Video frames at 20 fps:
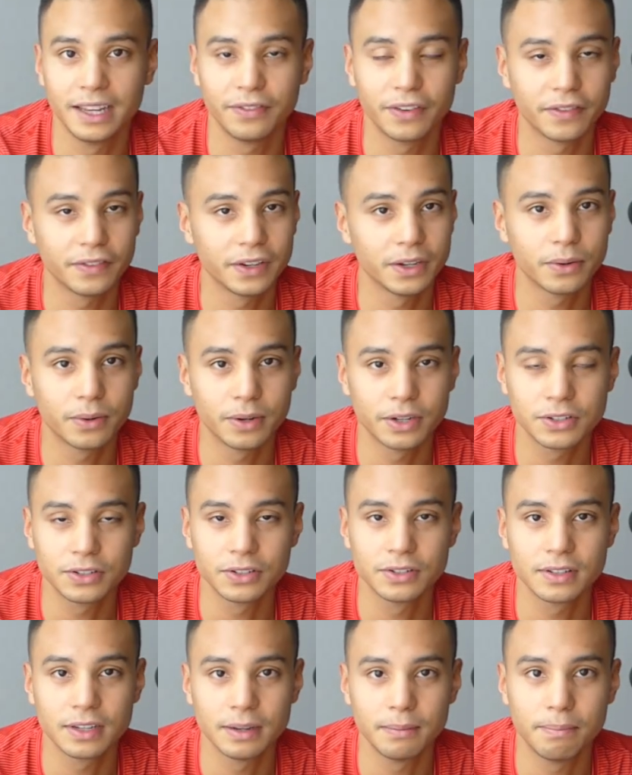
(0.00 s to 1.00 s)
If you have any
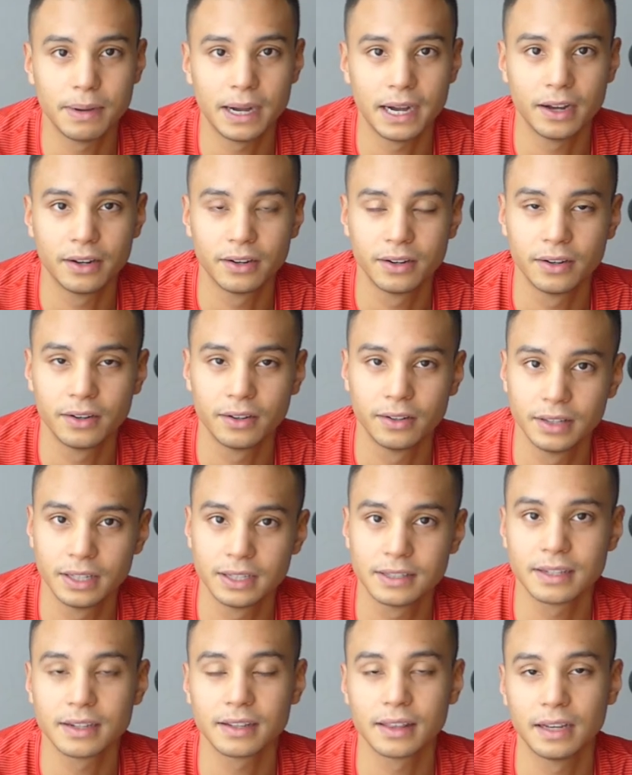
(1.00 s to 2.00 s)
questions about
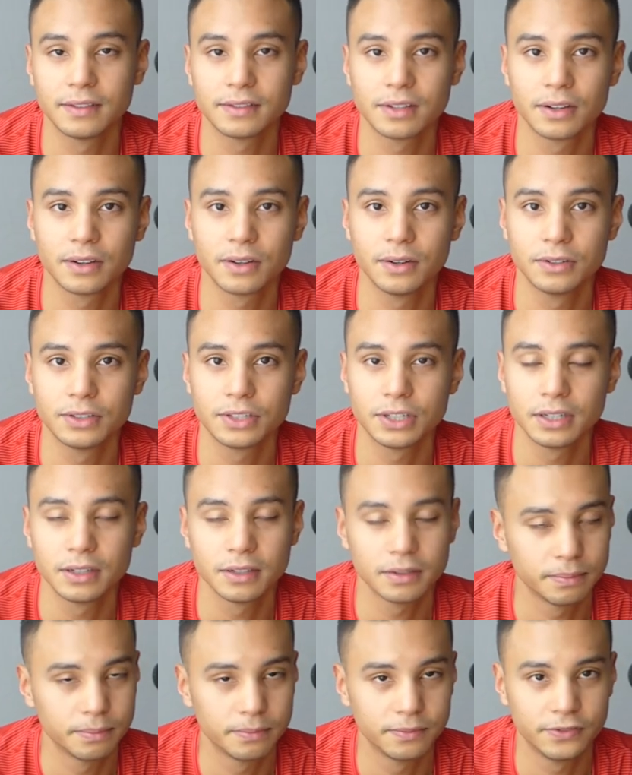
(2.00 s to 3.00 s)
holistic lifestyle coaching,
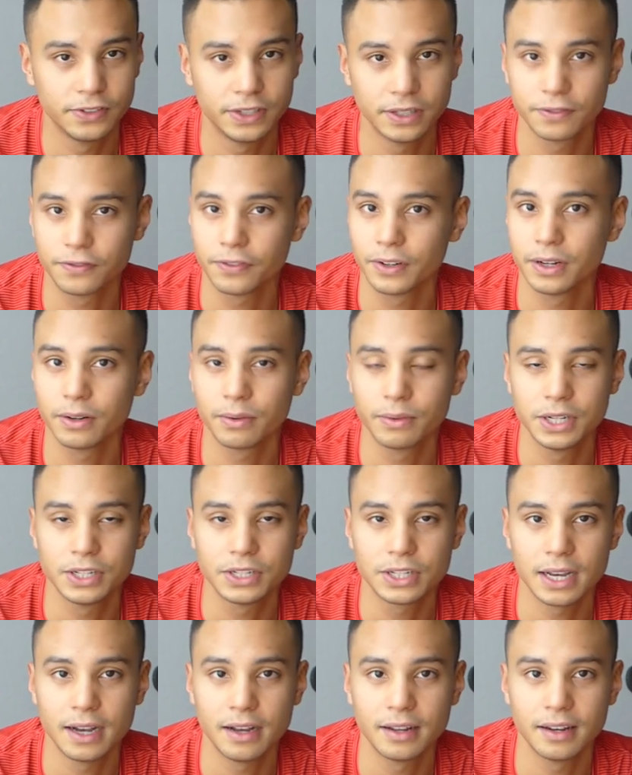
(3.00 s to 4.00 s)
feel free to
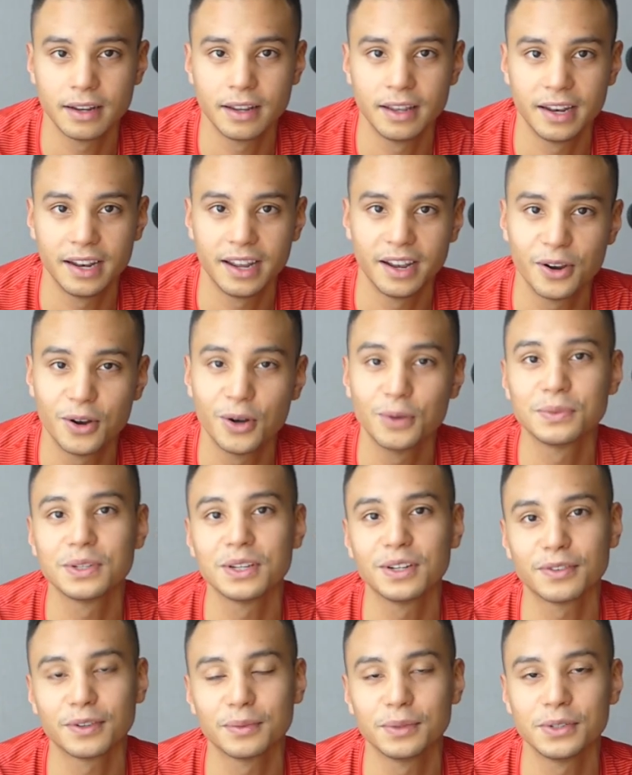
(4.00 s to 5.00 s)
reach out, and I hope to hear from you